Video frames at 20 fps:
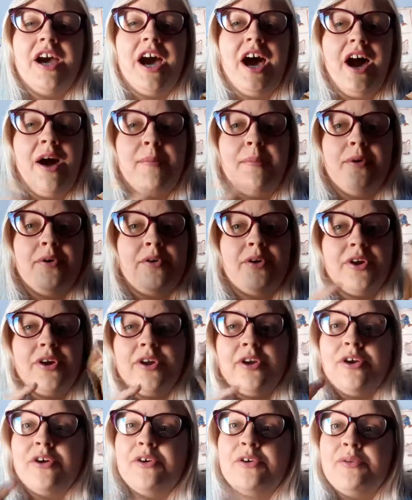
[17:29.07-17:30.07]
up on
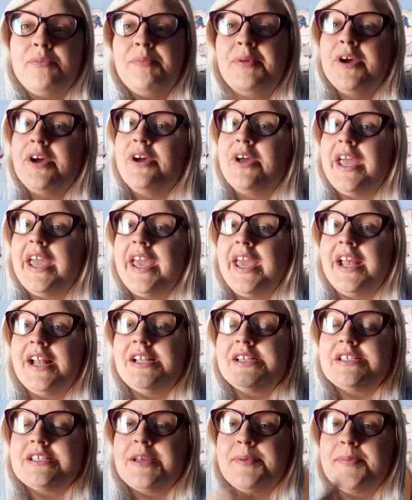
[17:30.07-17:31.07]
Google, put in
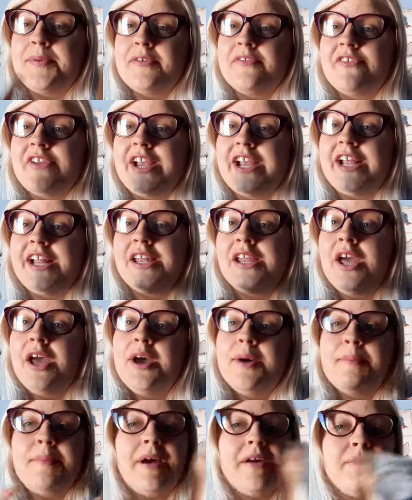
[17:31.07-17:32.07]
submarine
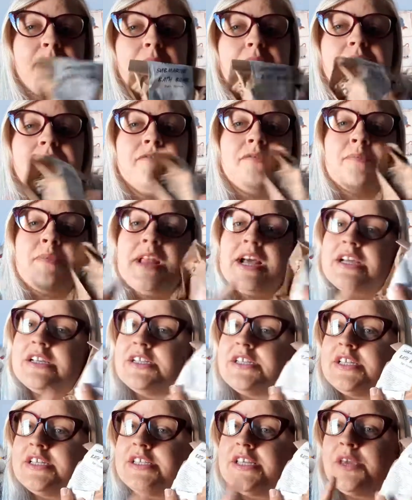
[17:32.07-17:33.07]
bath bomb from Lush
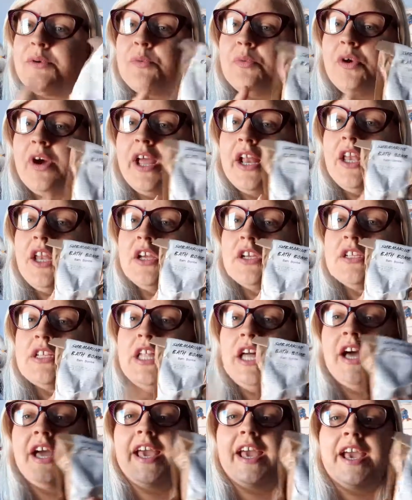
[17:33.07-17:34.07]
to see what it looks
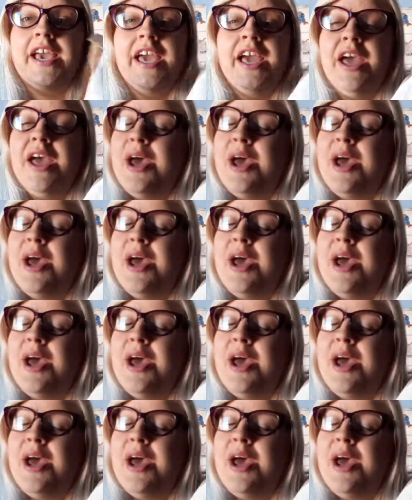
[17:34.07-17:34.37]
like.